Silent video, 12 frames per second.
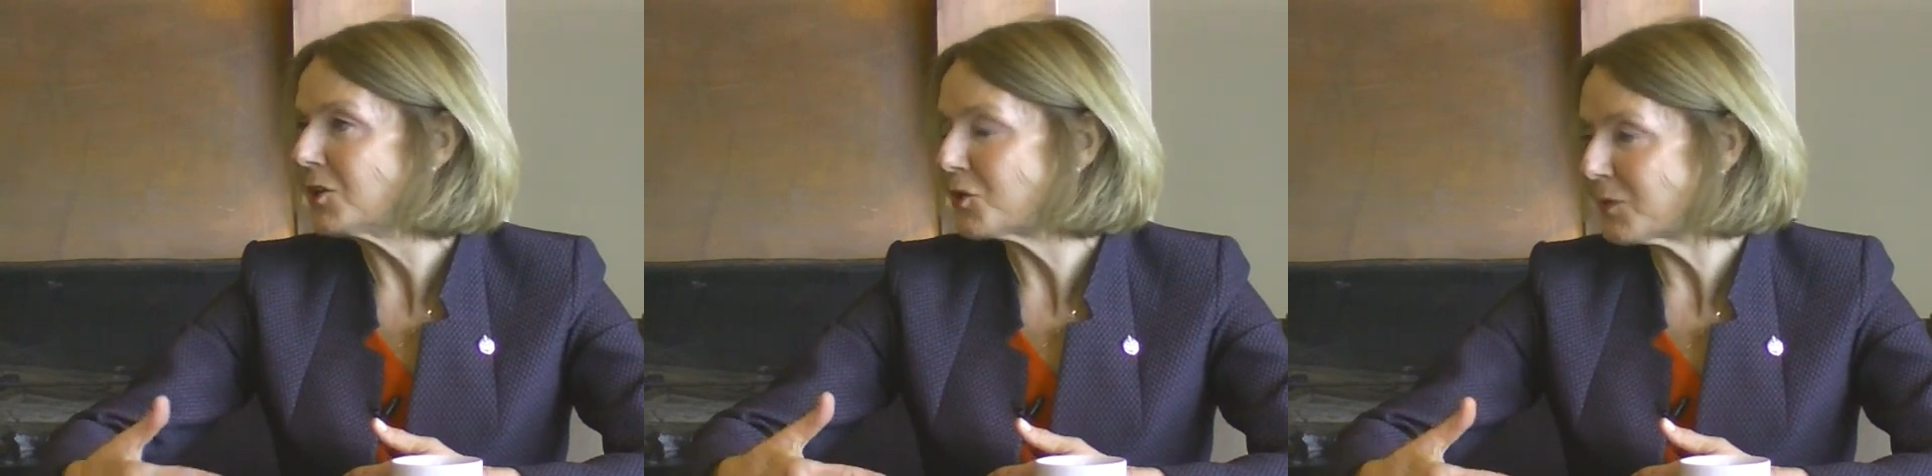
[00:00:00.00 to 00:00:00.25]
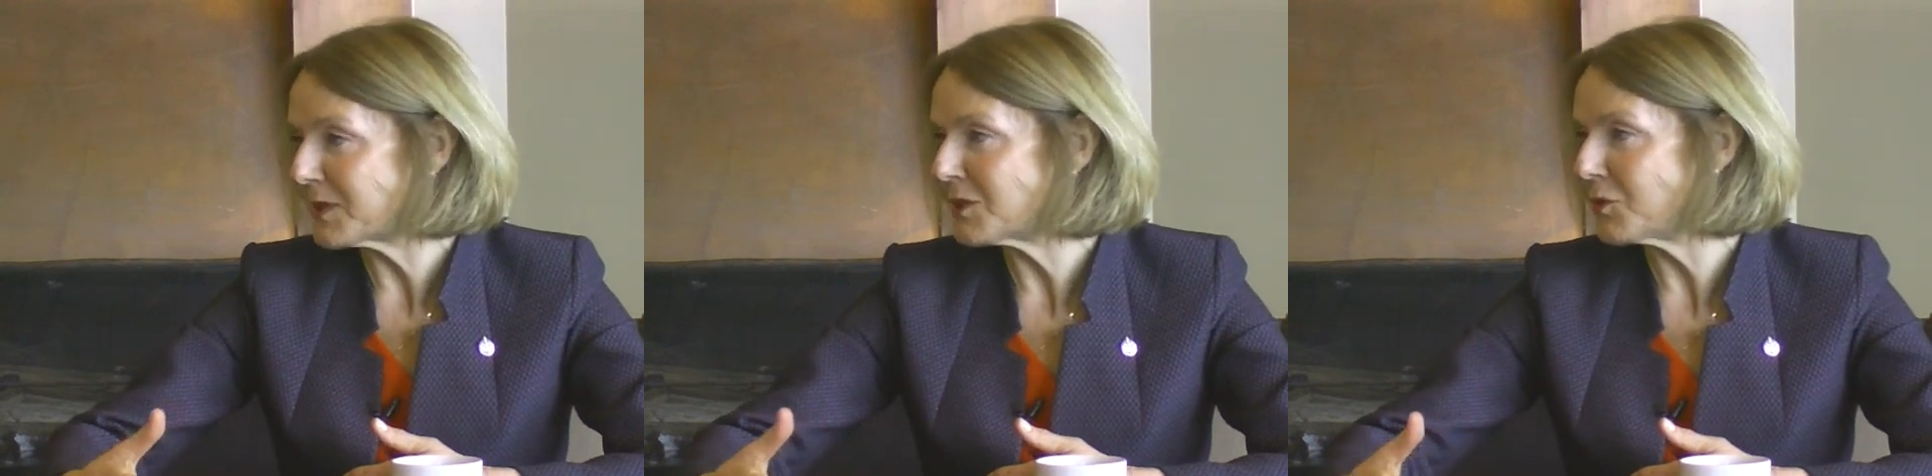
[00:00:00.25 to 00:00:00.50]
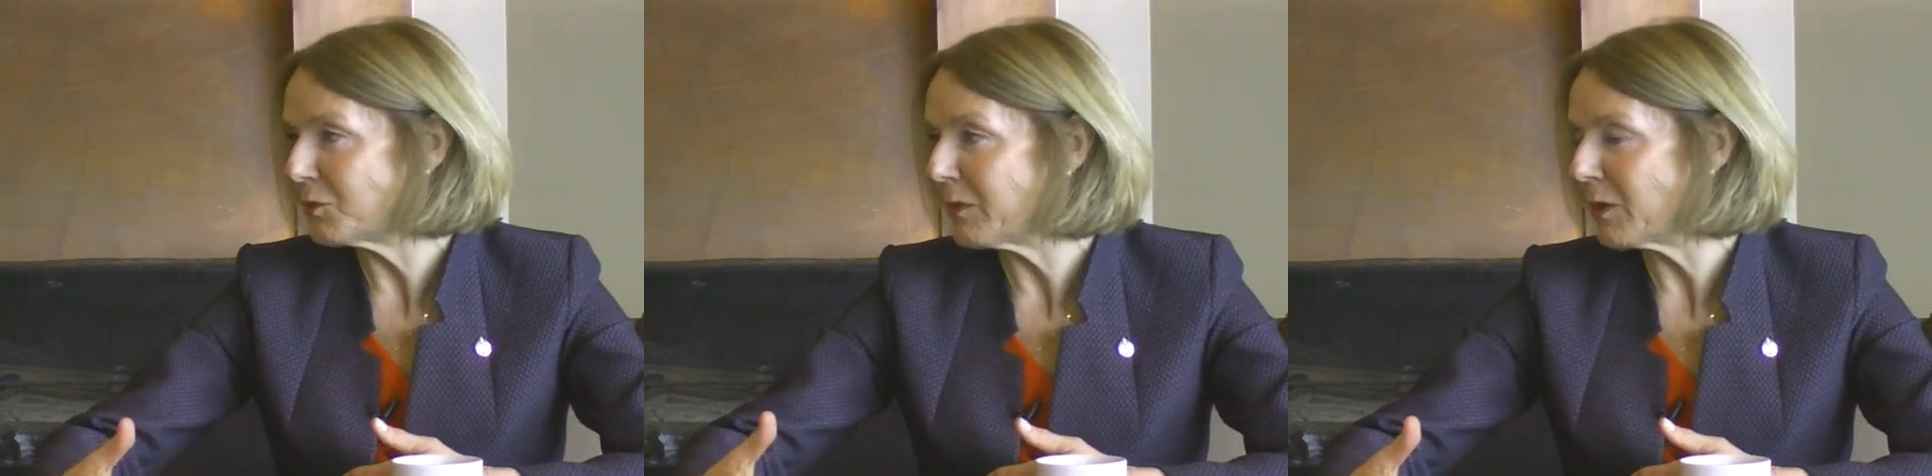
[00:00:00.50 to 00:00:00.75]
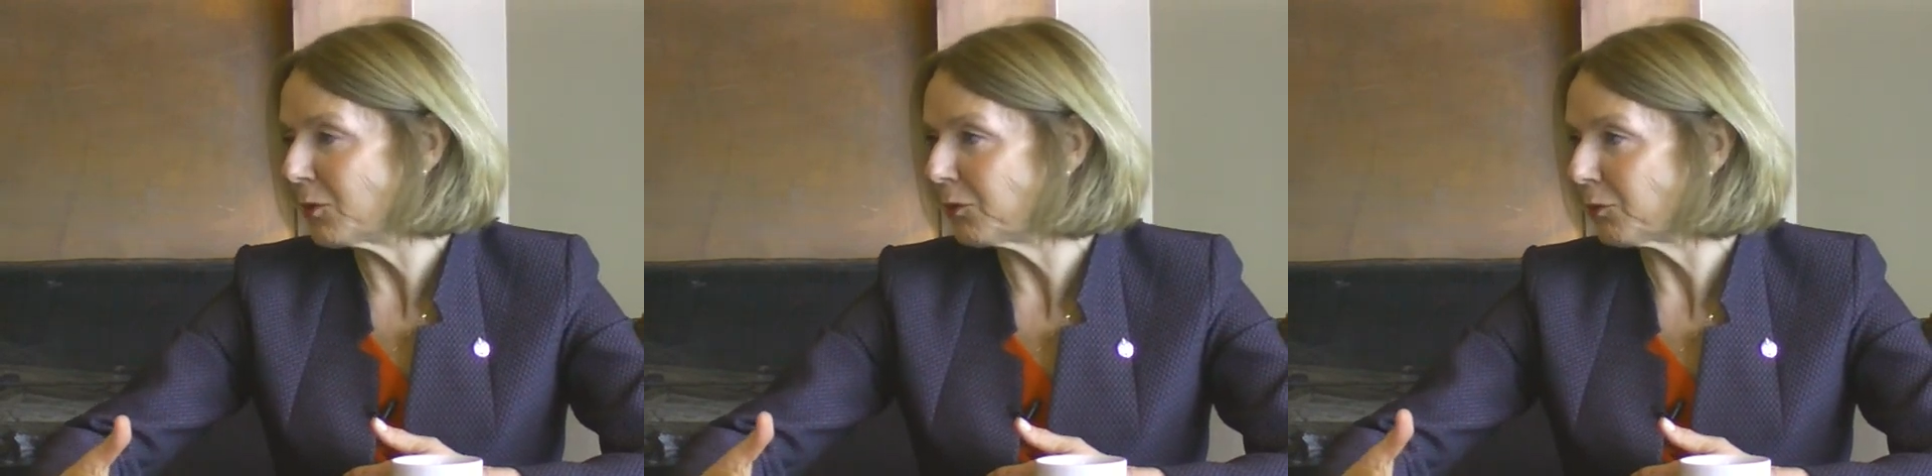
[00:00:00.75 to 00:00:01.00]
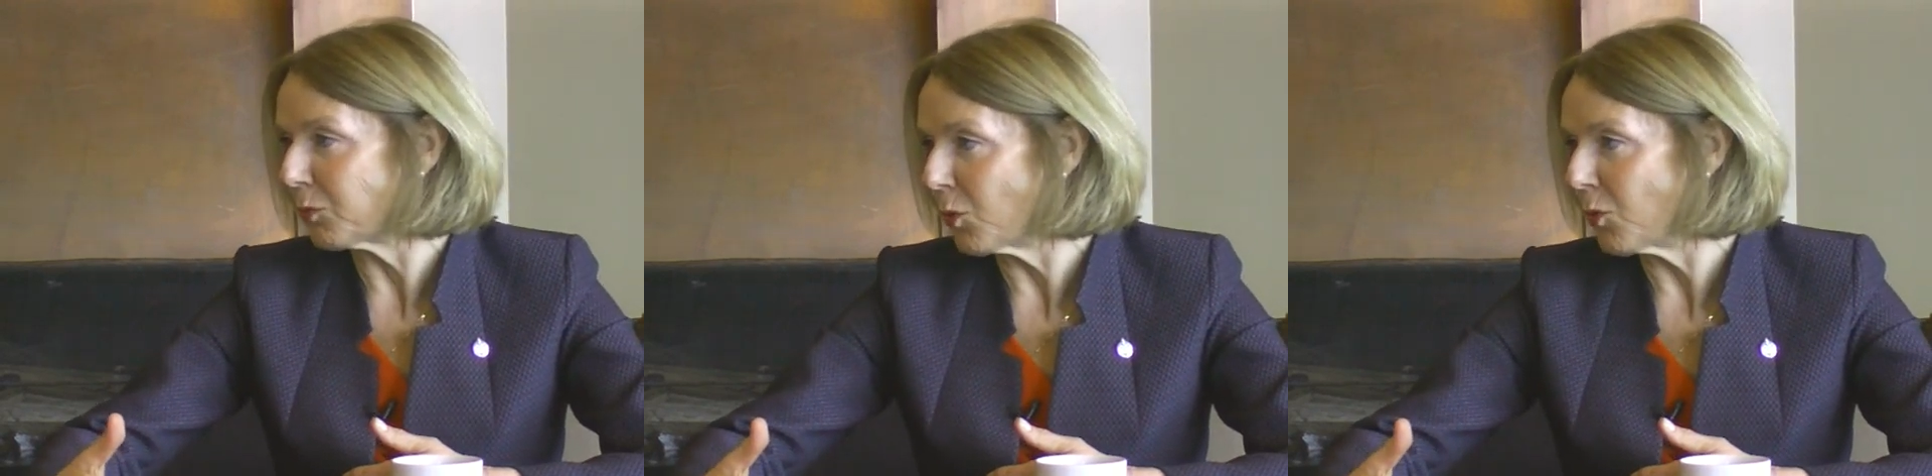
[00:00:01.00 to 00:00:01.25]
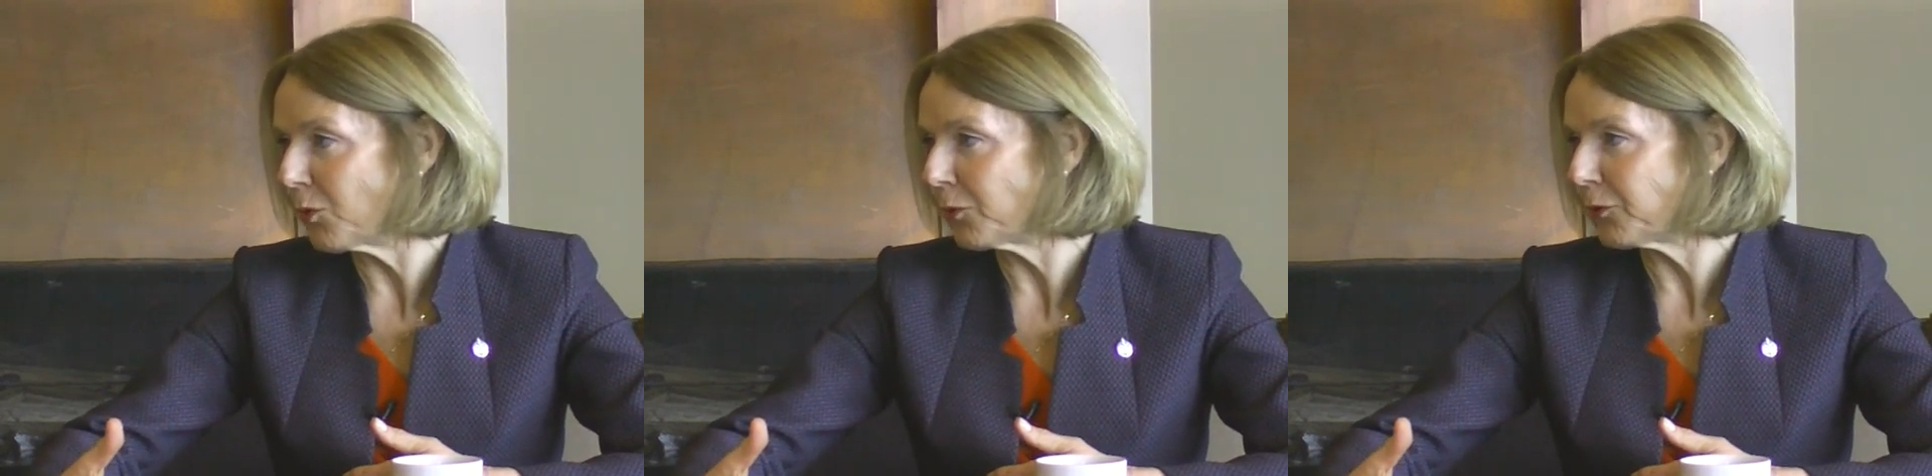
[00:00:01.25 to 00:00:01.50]
to assume those
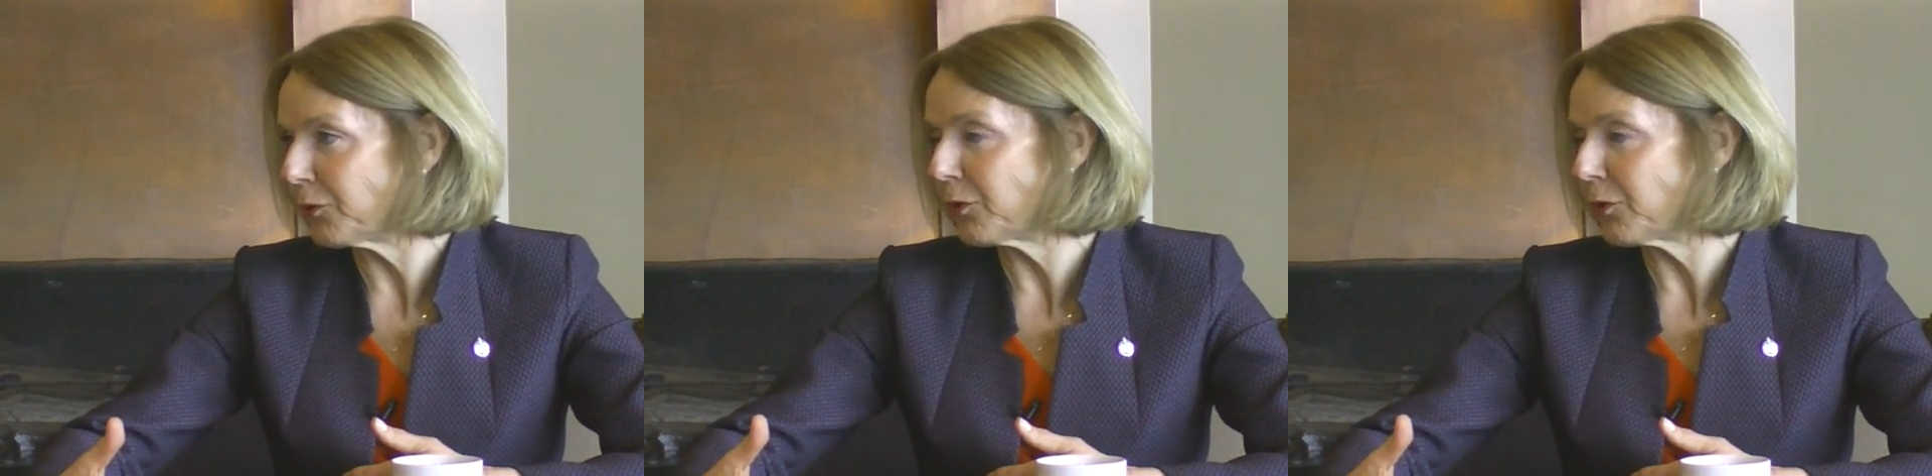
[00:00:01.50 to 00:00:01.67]
roles.